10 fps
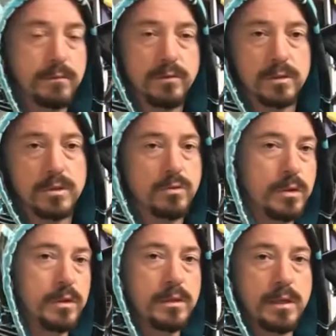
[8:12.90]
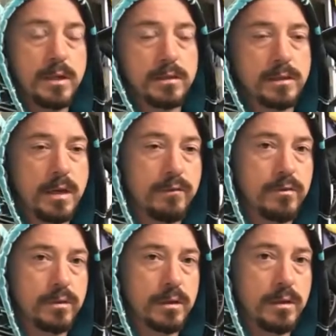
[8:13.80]
for the tranny, the other side for
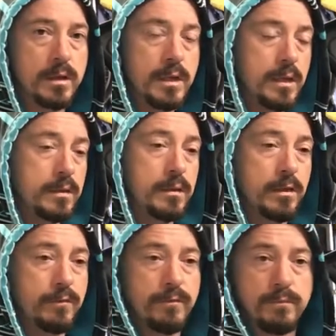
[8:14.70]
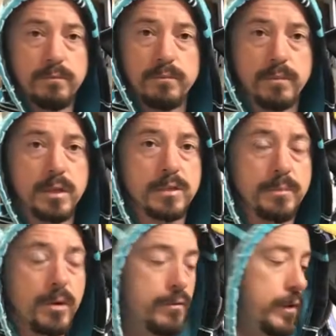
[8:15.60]
the diff. It's
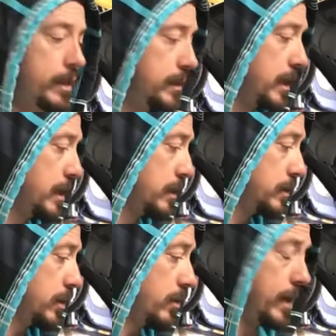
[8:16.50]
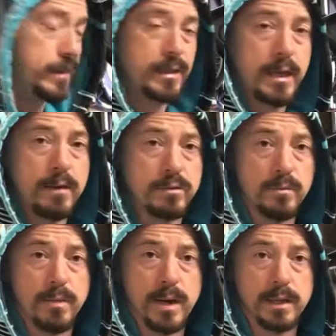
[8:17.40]
perfect. So I didn't have to
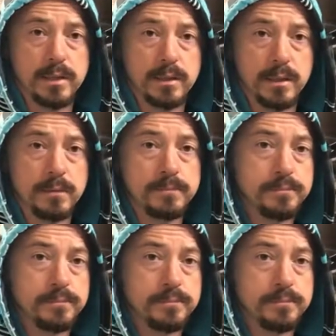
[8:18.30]
buy anything.